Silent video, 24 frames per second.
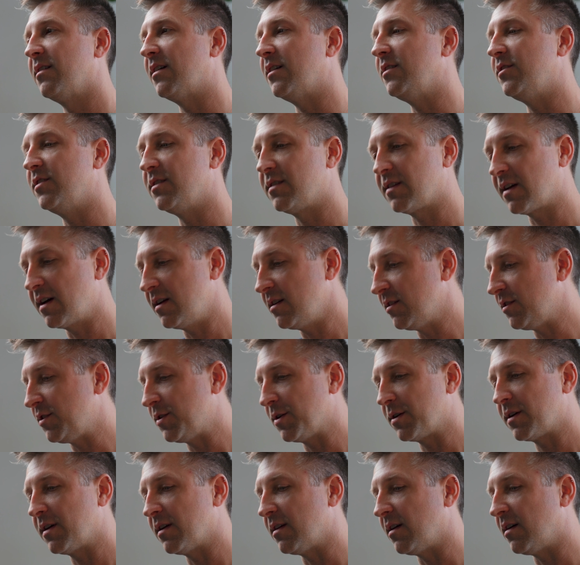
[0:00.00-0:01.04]
I just kind of
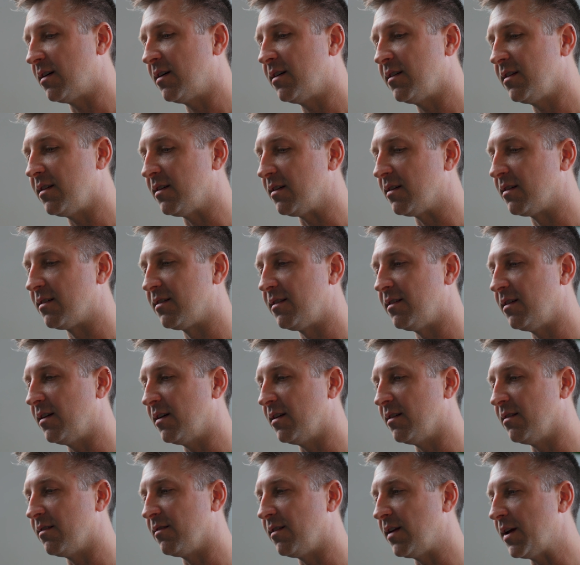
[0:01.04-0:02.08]
took it on
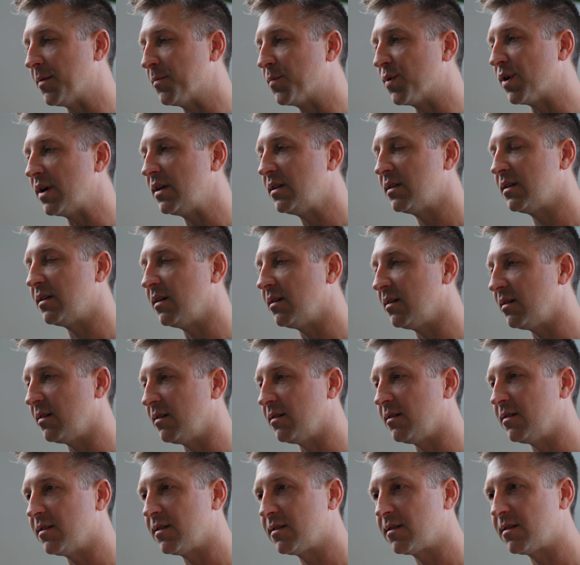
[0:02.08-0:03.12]
and embraced it
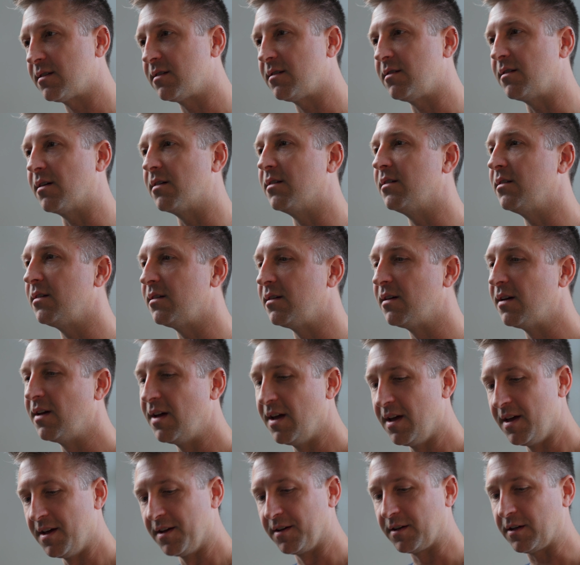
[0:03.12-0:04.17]
and just started
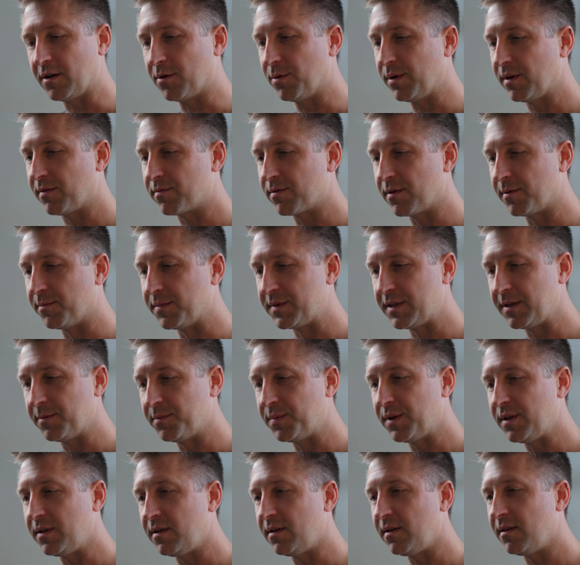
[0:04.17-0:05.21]
going from
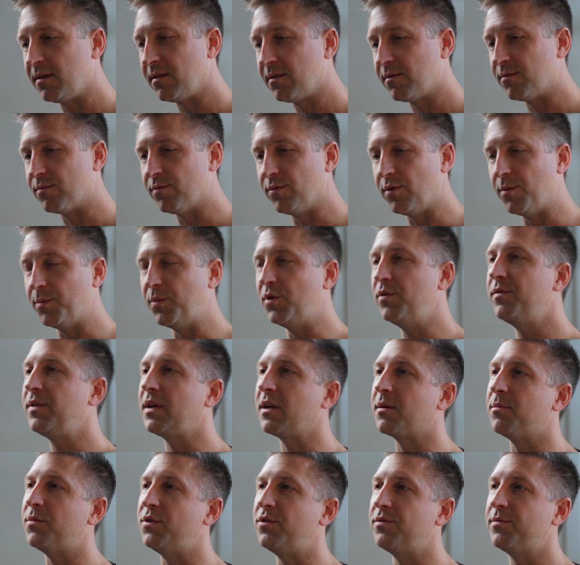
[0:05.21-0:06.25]
simply
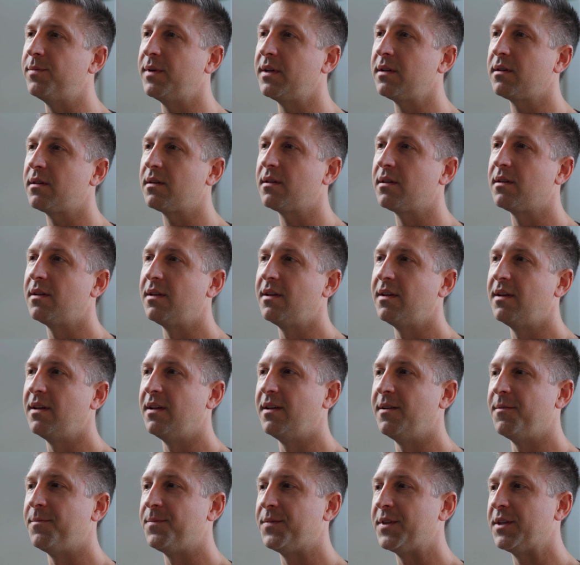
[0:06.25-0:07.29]
removing a movement
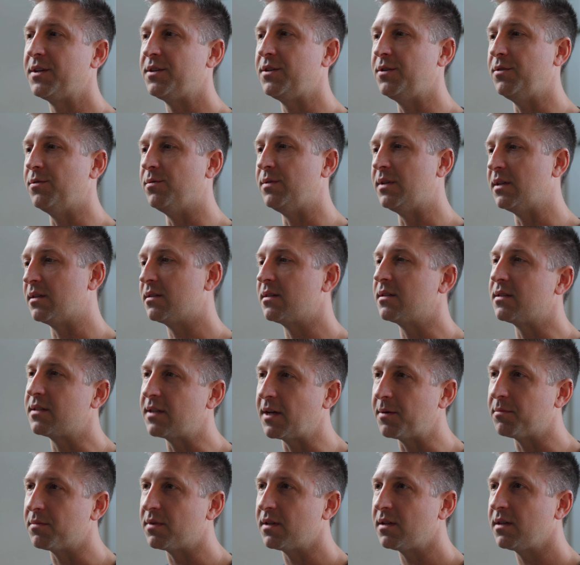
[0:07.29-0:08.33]
to
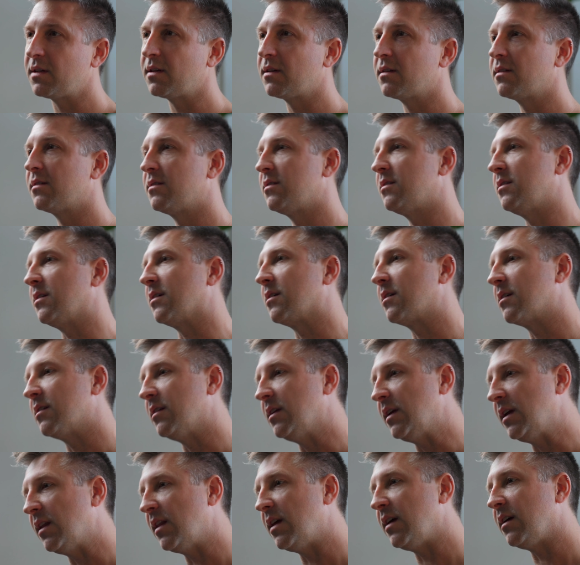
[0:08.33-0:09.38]
disassembling, to
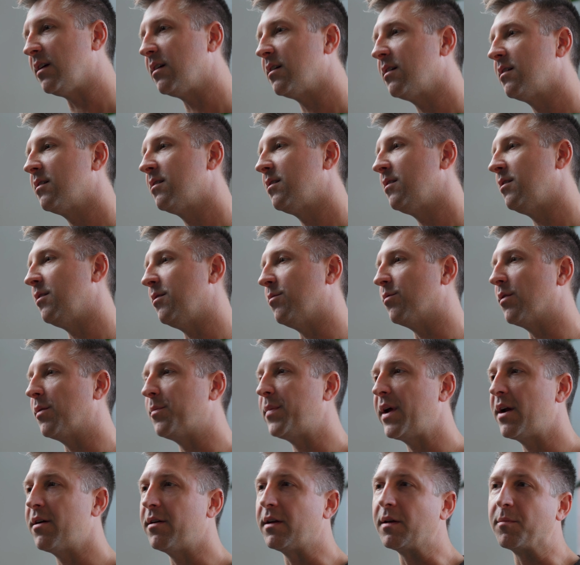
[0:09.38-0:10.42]
cleaning, to
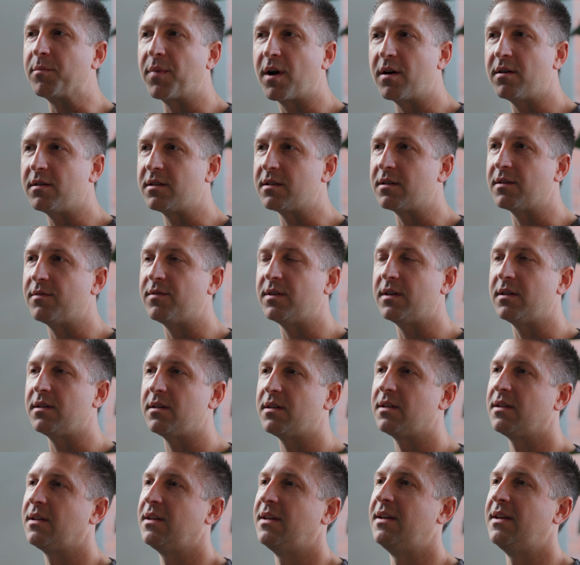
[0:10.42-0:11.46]
repairing parts of it.